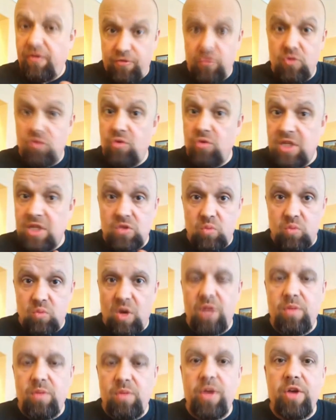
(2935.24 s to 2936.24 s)
Food is
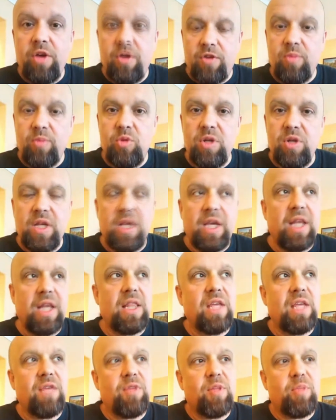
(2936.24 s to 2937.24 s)
one way of
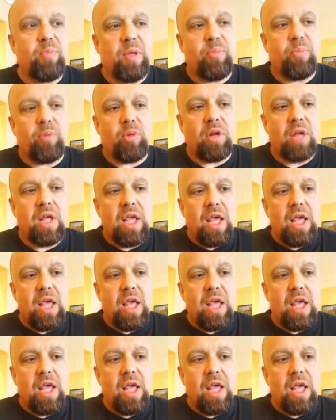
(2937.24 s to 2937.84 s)
communicating with people,